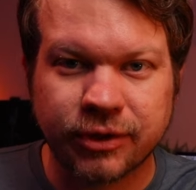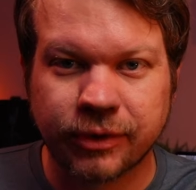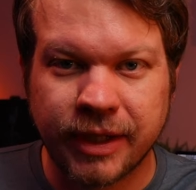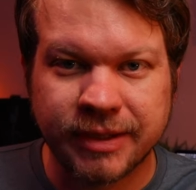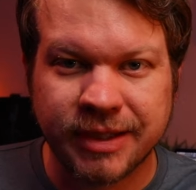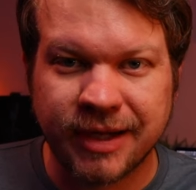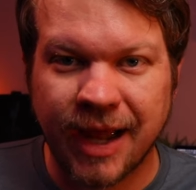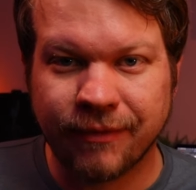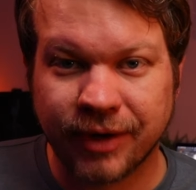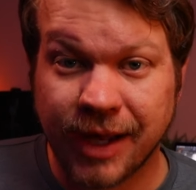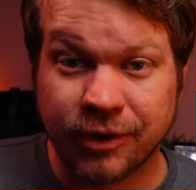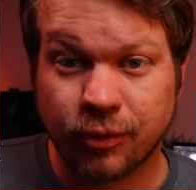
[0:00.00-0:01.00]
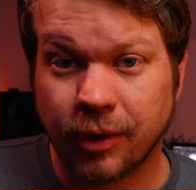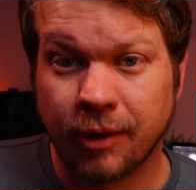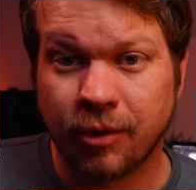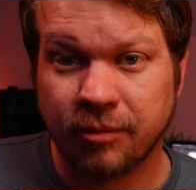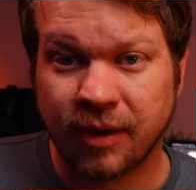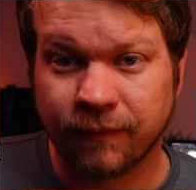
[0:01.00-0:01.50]
screen to navigate to where I
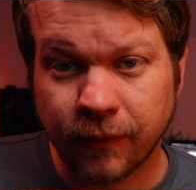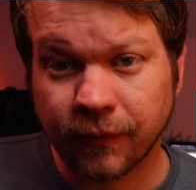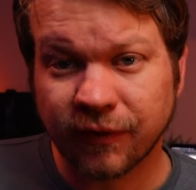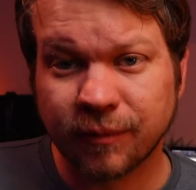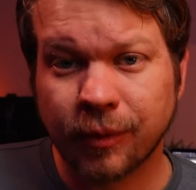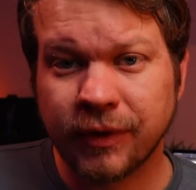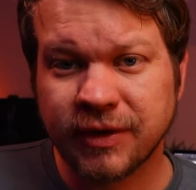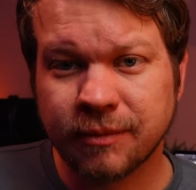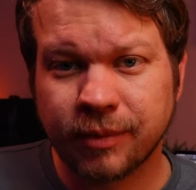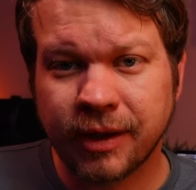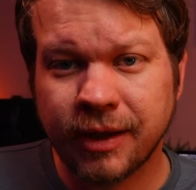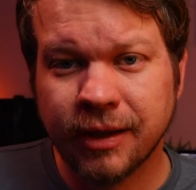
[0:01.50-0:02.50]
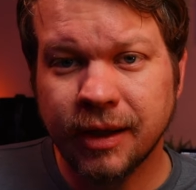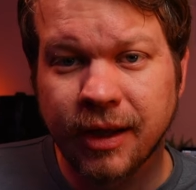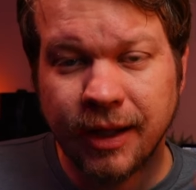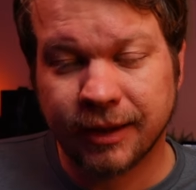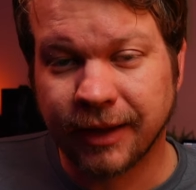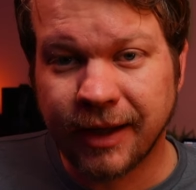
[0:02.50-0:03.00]
want my focus point to be,
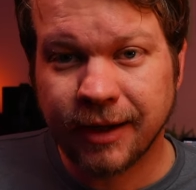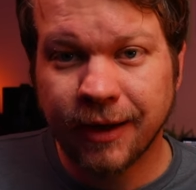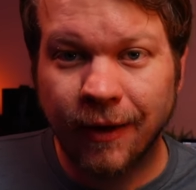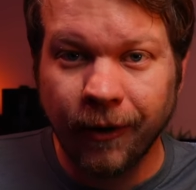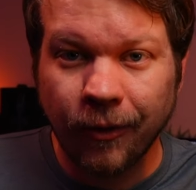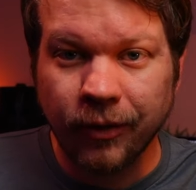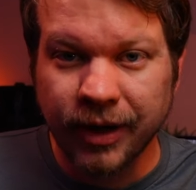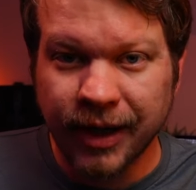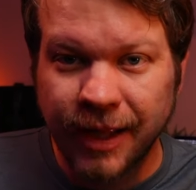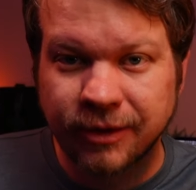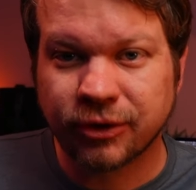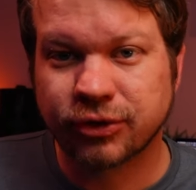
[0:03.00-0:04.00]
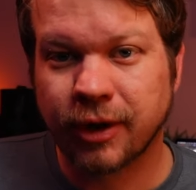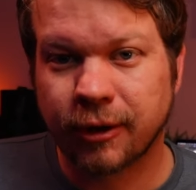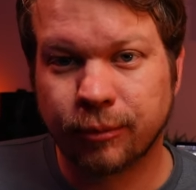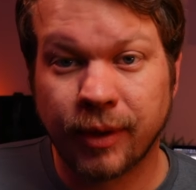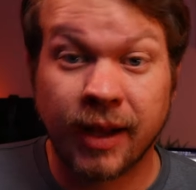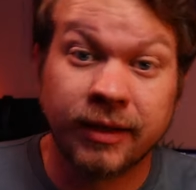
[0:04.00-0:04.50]
let it go, hit the
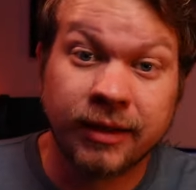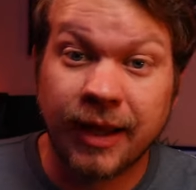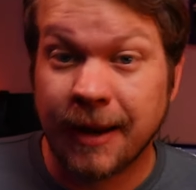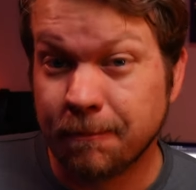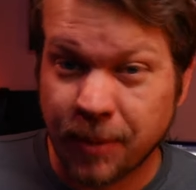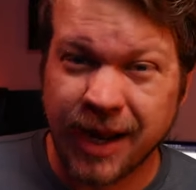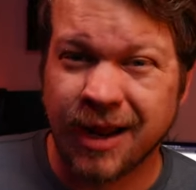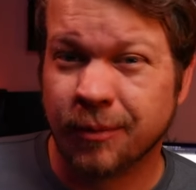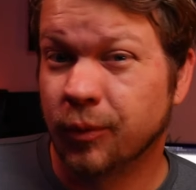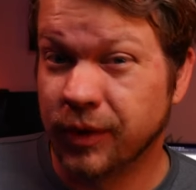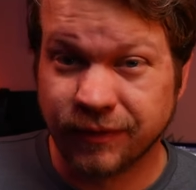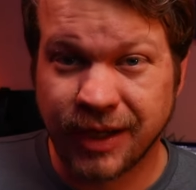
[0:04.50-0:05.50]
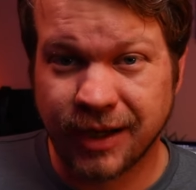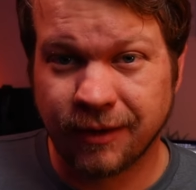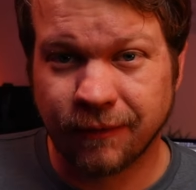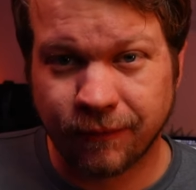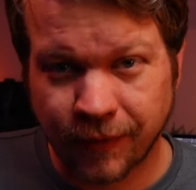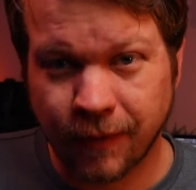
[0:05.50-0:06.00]
shutter button, and bam, we've
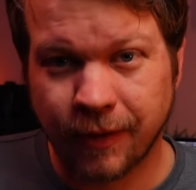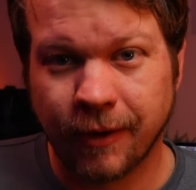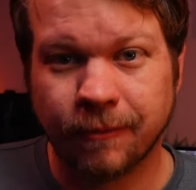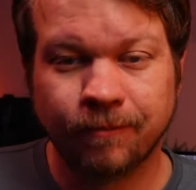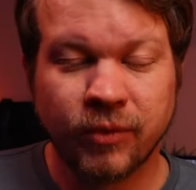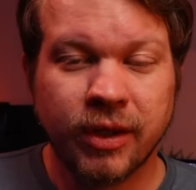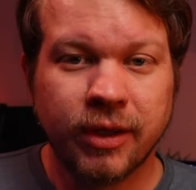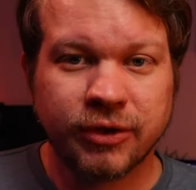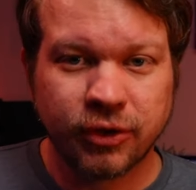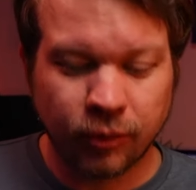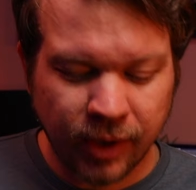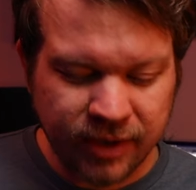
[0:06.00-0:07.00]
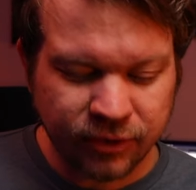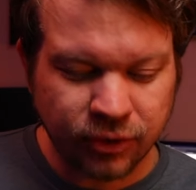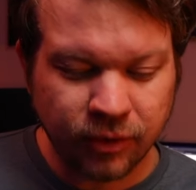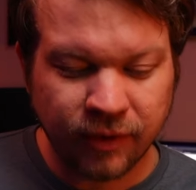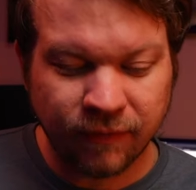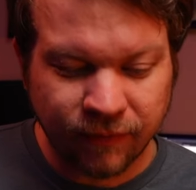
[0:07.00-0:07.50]
taken a photo. So the way that
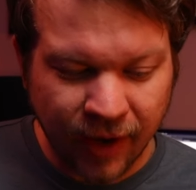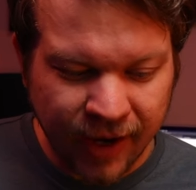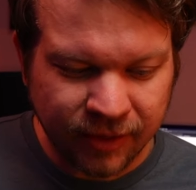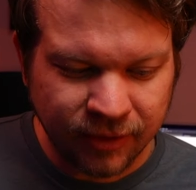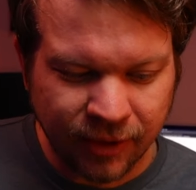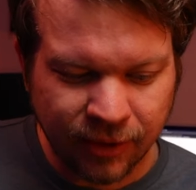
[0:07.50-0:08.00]
you're going to find